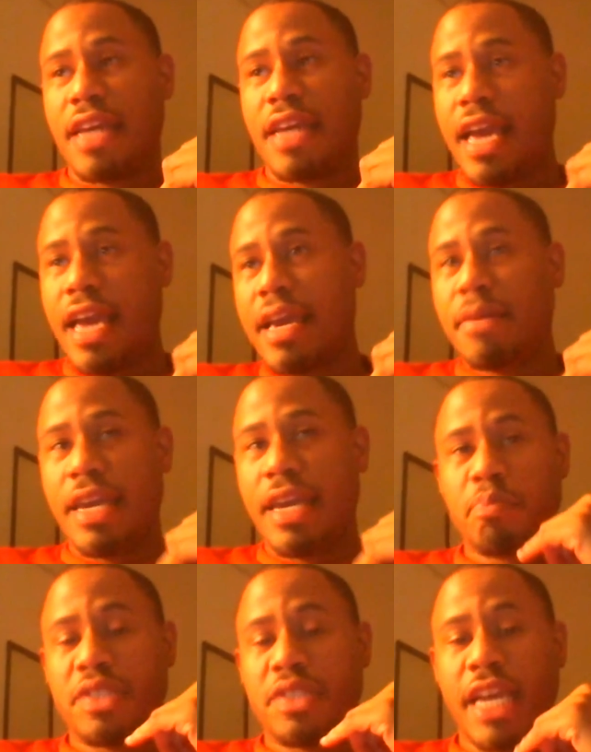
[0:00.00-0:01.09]
the
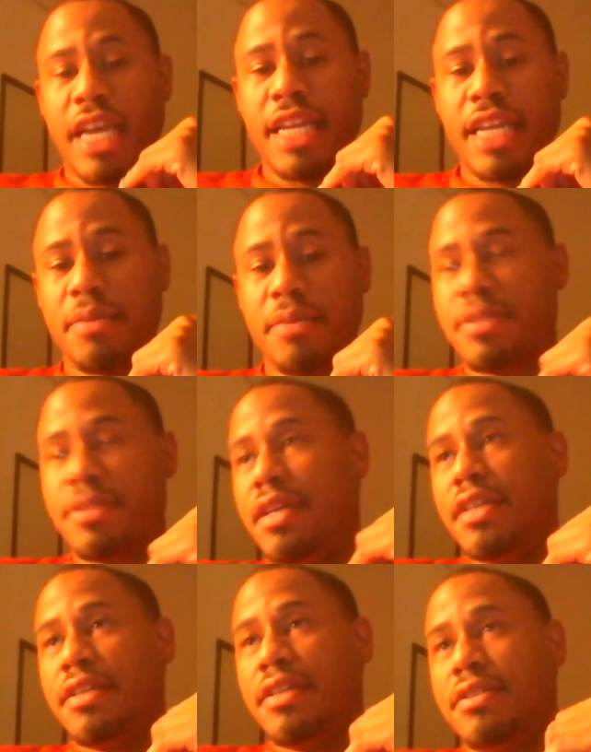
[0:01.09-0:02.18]
game, eating potato
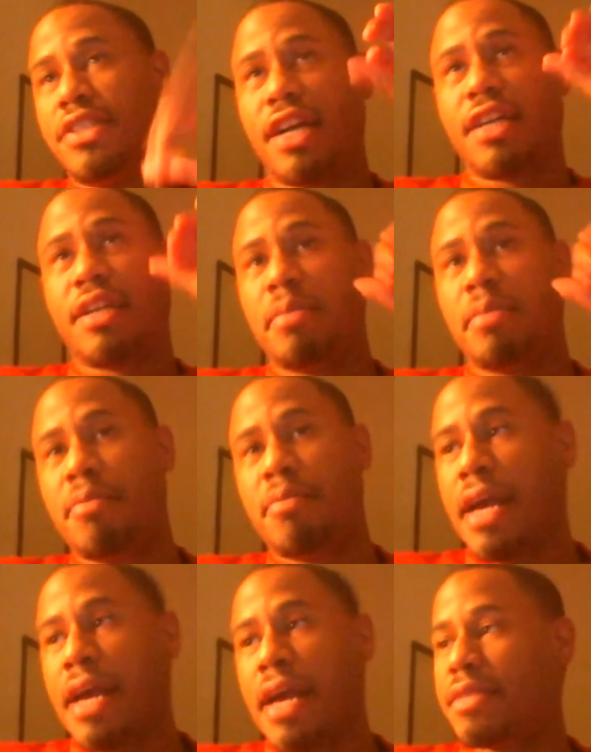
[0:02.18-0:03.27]
chips, chugging a
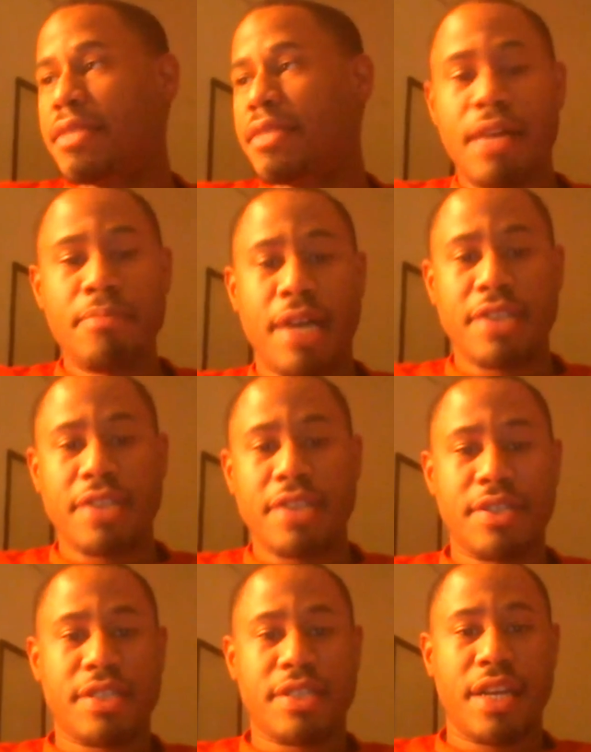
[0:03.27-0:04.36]
beer back with some
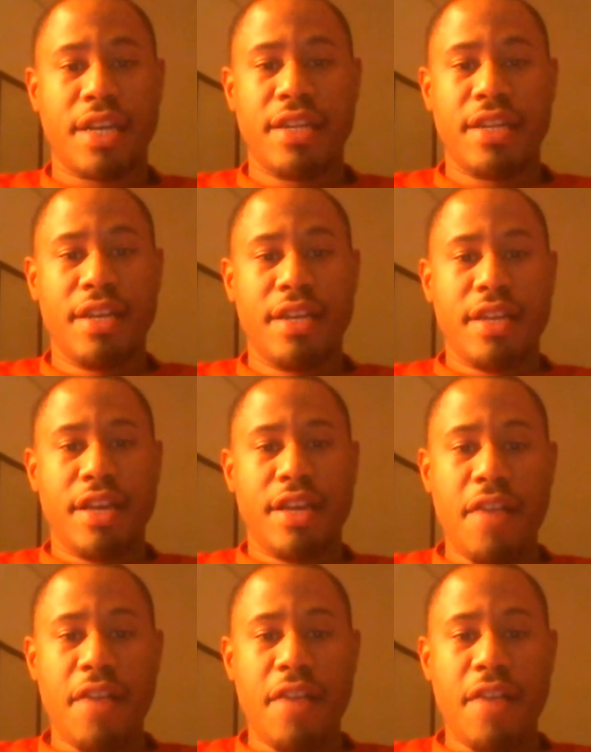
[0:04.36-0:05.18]
bonbons on the side